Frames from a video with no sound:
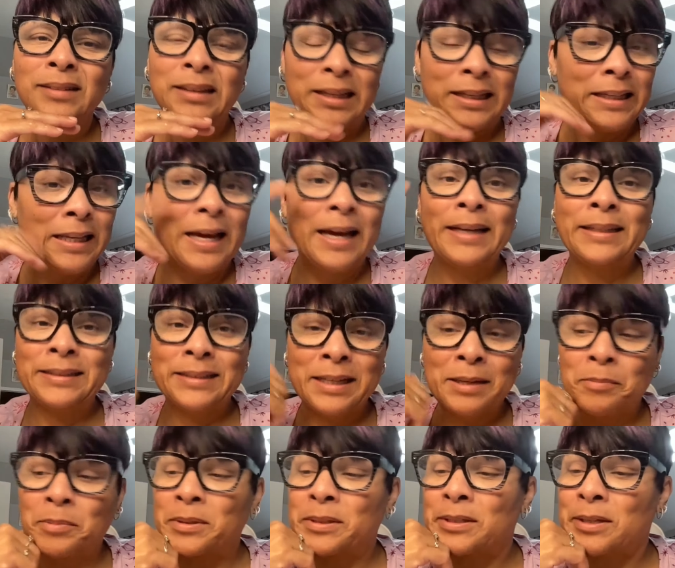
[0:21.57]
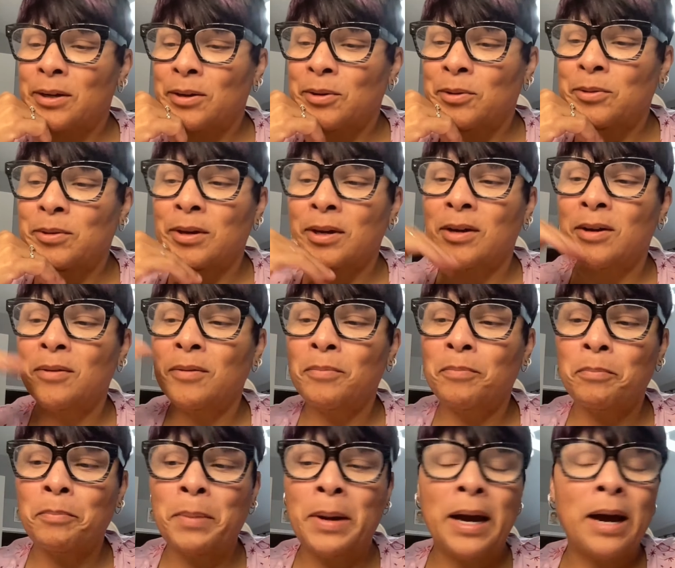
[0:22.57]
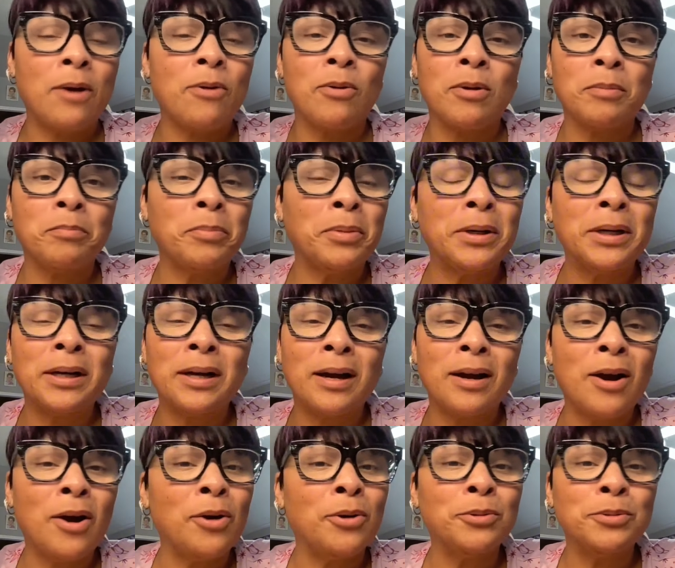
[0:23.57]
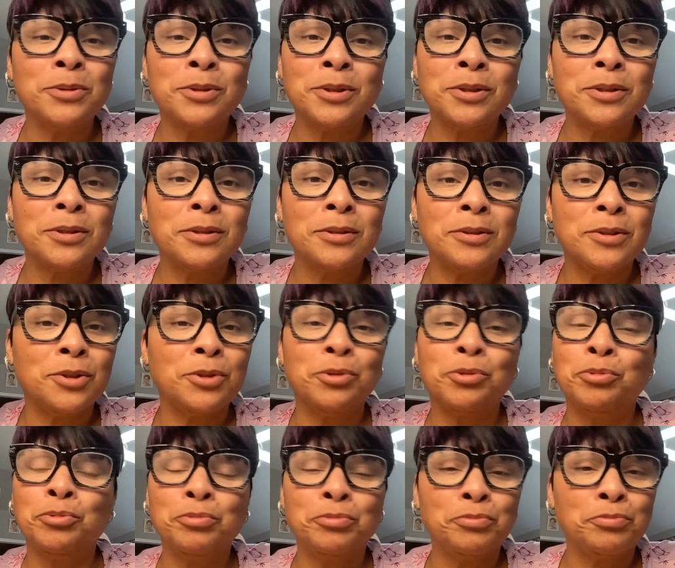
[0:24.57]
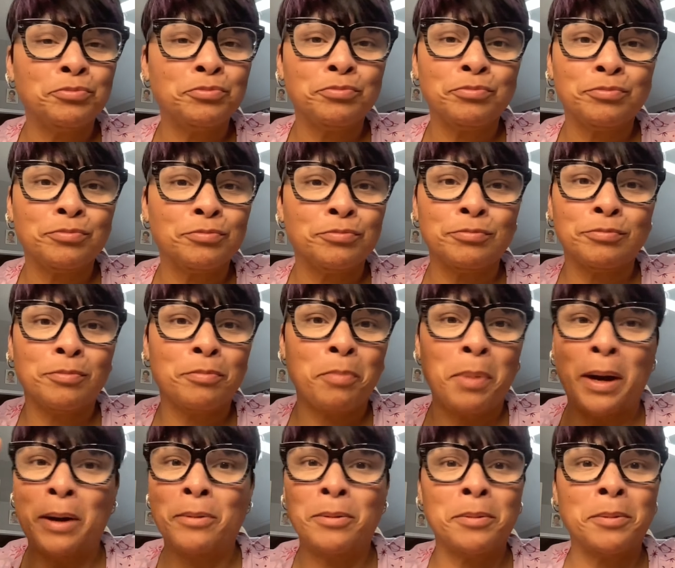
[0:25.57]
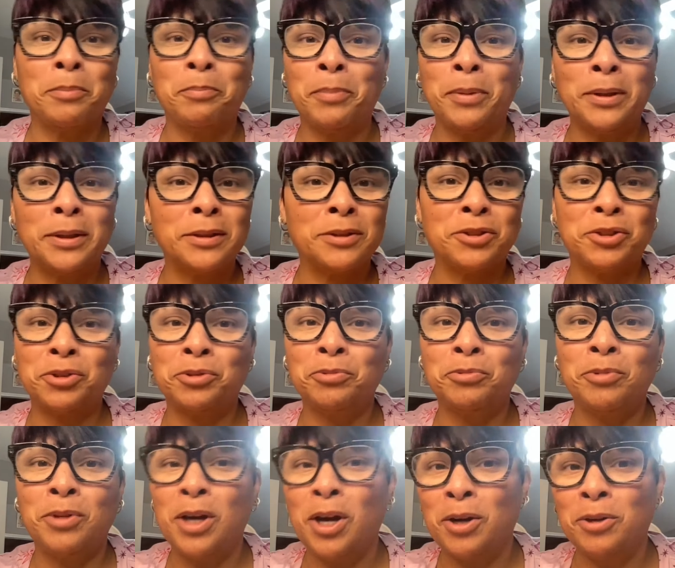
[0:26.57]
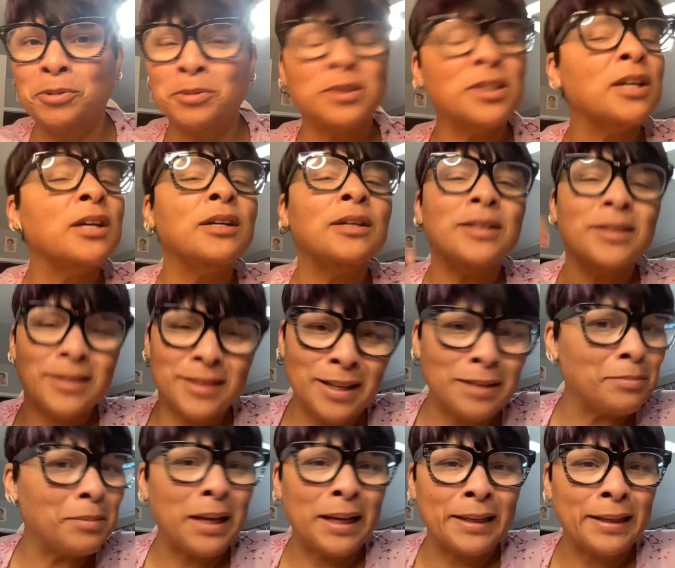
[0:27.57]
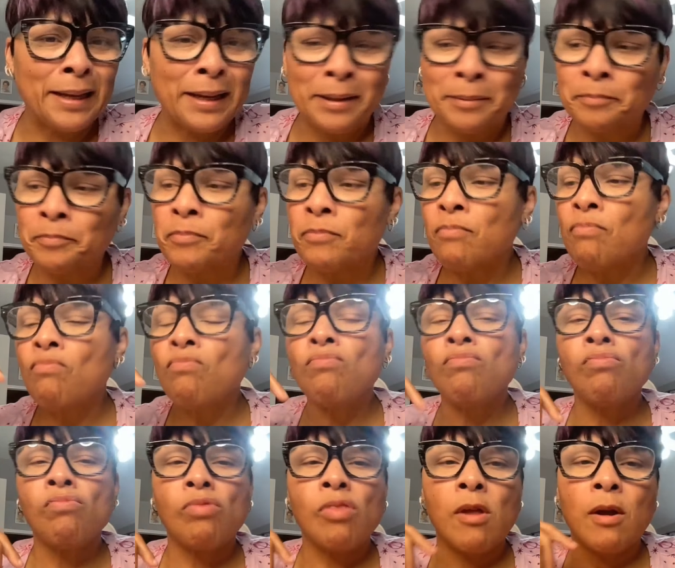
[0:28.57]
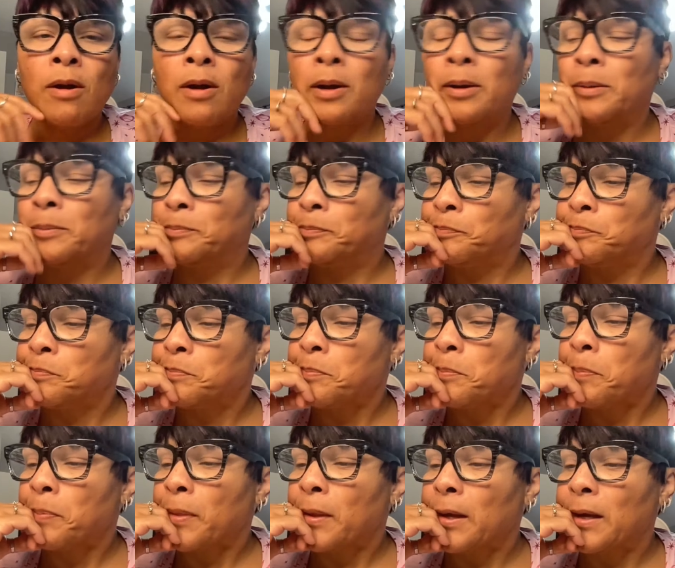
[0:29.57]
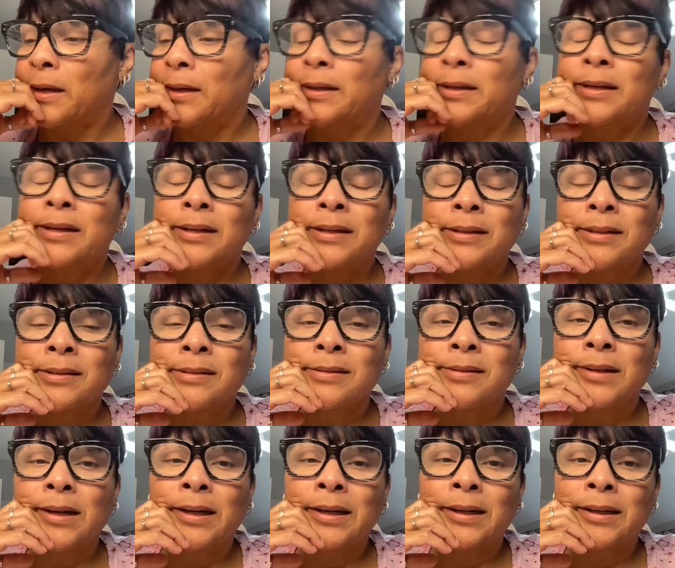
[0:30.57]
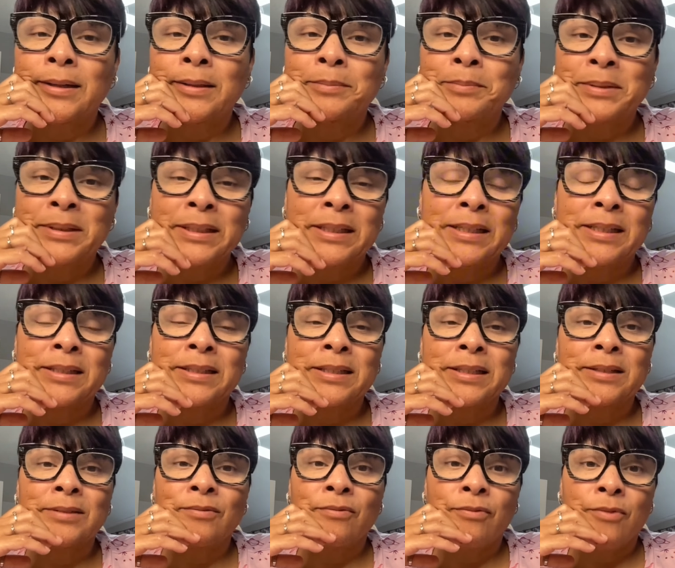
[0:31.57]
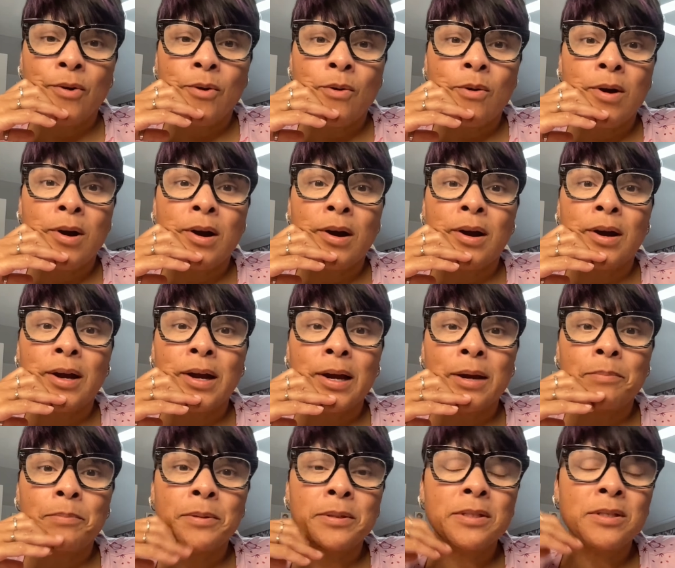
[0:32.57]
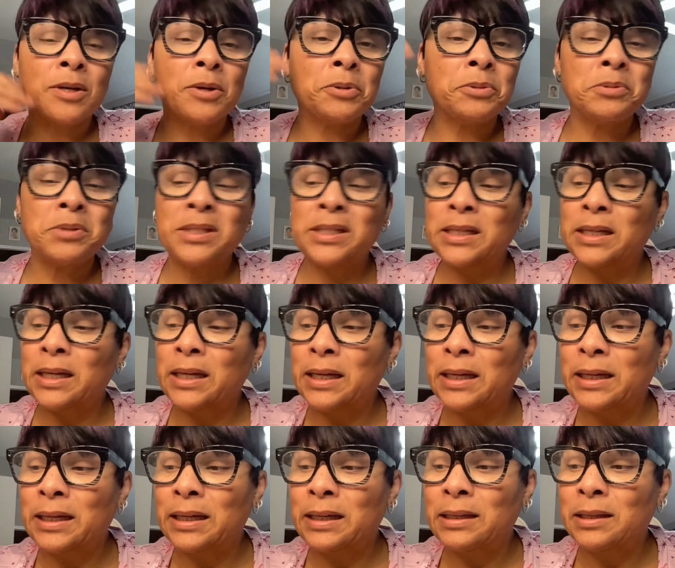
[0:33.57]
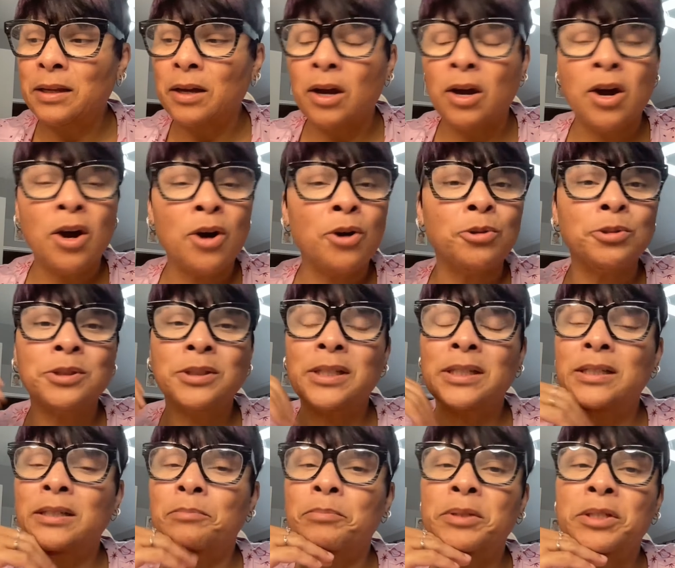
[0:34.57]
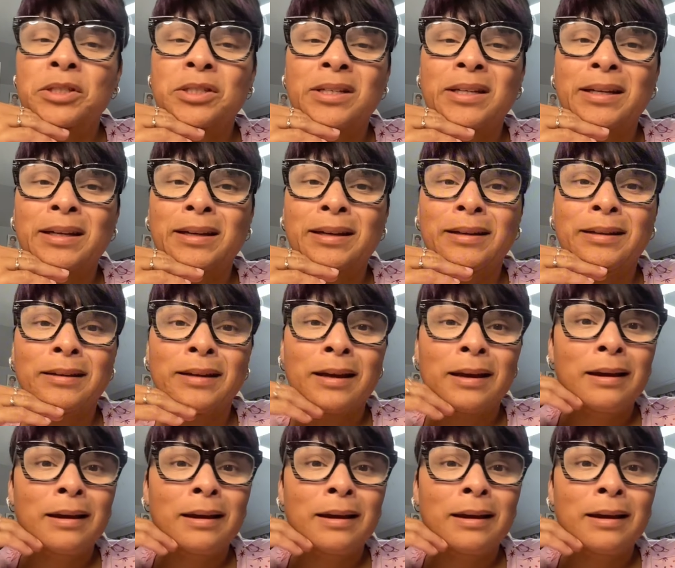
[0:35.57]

the last episode of Power Book Ghost 2. Power Book 2 Ghost, something like that. Um it is um season 4, episode 10, Ghost in the Machine.